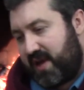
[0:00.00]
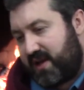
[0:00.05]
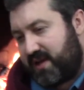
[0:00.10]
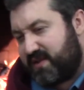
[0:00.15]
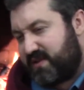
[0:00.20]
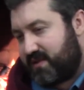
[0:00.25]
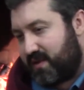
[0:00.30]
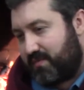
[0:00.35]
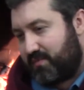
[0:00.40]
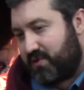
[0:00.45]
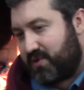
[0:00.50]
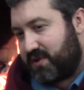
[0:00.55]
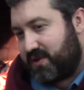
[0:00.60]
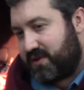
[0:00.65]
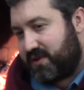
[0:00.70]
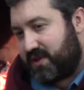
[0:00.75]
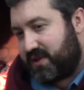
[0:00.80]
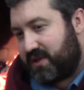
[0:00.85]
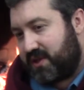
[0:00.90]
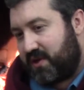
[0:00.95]
We make
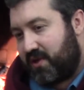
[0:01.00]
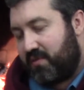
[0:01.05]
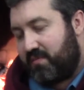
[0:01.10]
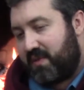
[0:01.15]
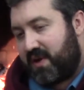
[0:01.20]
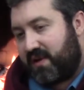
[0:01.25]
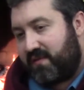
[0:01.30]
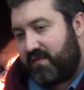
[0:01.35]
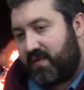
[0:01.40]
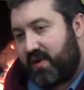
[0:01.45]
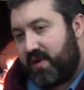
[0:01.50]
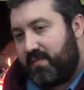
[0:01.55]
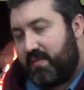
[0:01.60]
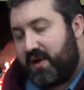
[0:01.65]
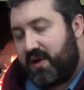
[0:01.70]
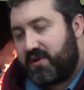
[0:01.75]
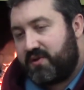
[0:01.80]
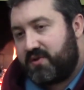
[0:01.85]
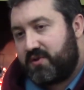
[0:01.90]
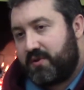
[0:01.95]
assumptions that they don't make
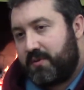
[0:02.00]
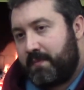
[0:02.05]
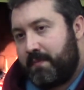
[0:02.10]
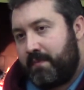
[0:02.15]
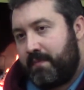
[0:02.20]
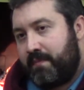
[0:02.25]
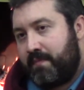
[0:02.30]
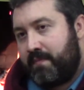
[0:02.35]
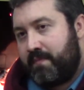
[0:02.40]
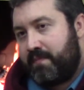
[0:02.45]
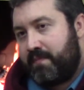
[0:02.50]
very much.